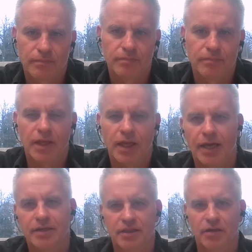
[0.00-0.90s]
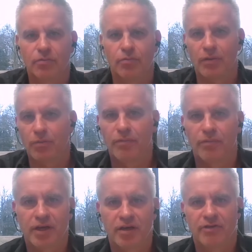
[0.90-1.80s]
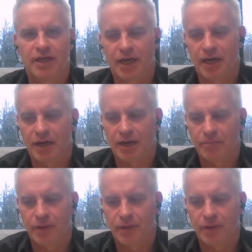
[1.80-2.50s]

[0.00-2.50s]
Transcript: Yeah, so where we currently are